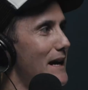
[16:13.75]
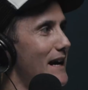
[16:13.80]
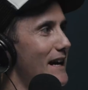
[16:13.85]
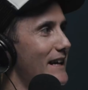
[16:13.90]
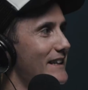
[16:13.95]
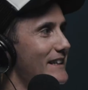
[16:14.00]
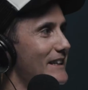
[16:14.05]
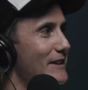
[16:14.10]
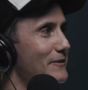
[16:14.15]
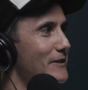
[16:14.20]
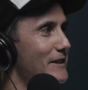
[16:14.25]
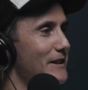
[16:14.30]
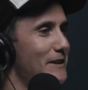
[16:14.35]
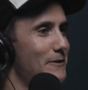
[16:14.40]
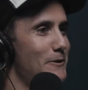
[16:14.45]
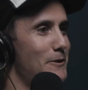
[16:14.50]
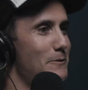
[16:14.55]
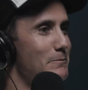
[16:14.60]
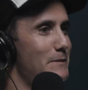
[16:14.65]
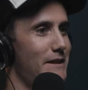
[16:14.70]
my bag and
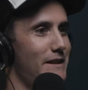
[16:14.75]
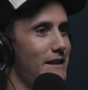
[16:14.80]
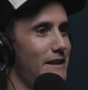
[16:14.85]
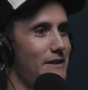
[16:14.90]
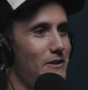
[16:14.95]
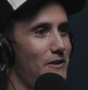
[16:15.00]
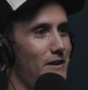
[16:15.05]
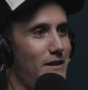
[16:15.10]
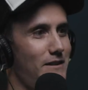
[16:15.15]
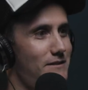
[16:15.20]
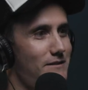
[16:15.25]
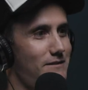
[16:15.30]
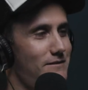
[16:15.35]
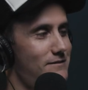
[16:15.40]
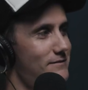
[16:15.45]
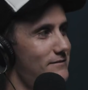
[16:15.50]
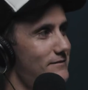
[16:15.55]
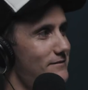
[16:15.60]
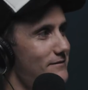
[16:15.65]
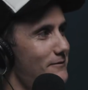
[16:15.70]
everything with me, and they're like
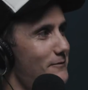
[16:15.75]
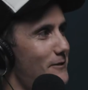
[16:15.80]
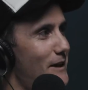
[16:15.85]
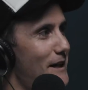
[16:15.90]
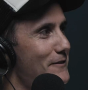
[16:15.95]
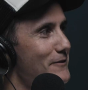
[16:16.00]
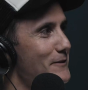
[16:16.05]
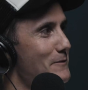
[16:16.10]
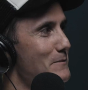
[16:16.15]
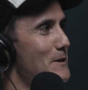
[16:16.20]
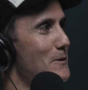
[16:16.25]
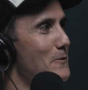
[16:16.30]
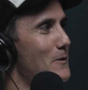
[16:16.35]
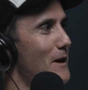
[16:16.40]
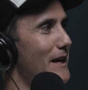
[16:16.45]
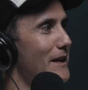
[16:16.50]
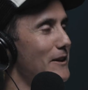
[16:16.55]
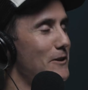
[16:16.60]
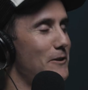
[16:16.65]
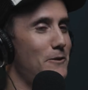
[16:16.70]
waving me
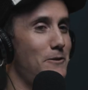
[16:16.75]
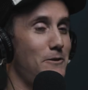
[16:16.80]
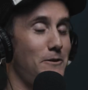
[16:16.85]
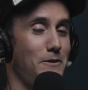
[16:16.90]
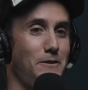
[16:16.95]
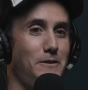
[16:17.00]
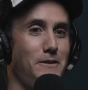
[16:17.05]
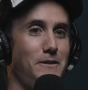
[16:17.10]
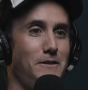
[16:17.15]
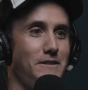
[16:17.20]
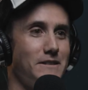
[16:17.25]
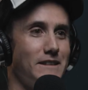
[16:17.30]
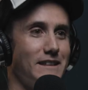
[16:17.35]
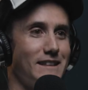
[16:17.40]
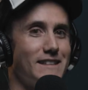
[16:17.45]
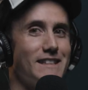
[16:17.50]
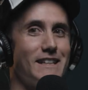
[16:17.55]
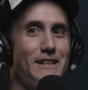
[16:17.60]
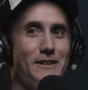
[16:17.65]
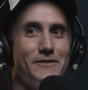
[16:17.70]
away, and I thought, oh,
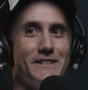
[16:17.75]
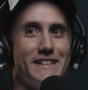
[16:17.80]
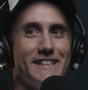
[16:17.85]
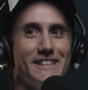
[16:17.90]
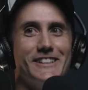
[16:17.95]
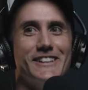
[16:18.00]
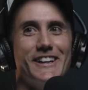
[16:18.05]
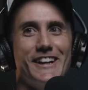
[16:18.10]
that's heavy.